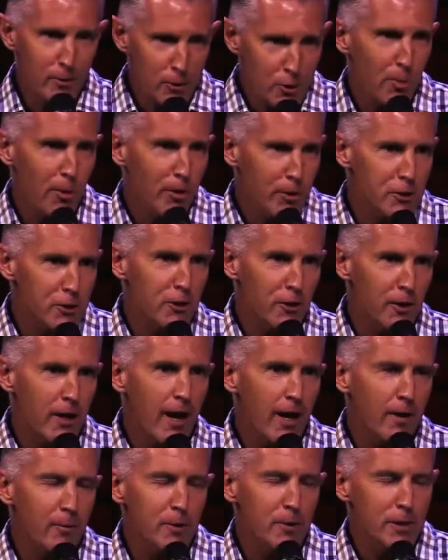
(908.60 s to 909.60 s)
spiritual
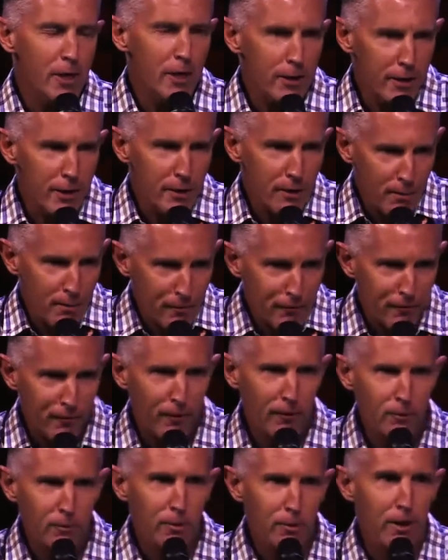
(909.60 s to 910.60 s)
language, how you need to be
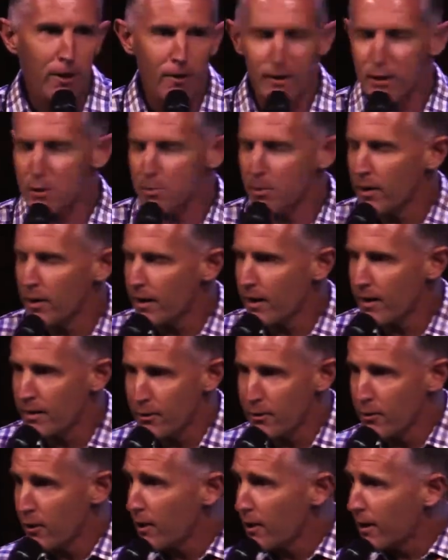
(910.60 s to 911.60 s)
filled with the Holy Spirit, and
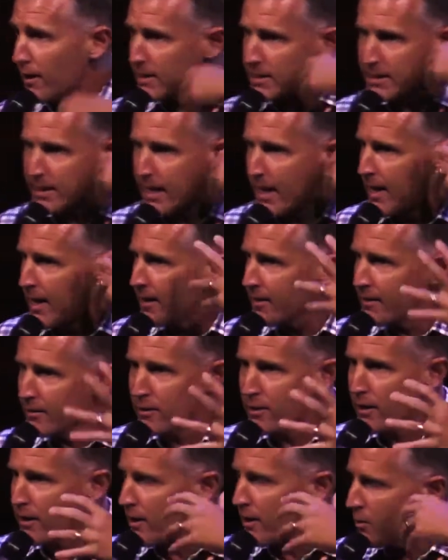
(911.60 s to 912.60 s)
you don't understand, you
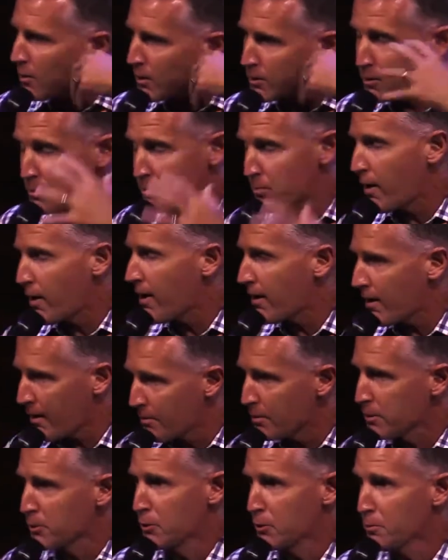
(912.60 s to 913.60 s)
don't know what to pray now,
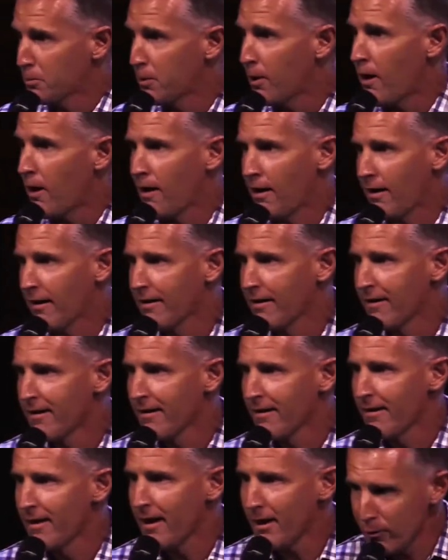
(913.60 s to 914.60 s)
but you pray.
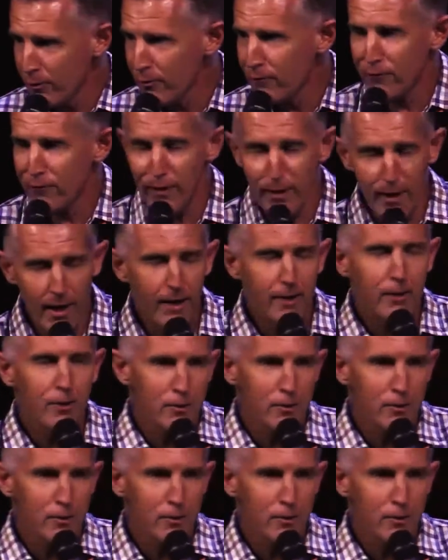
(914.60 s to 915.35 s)
And you feel like you're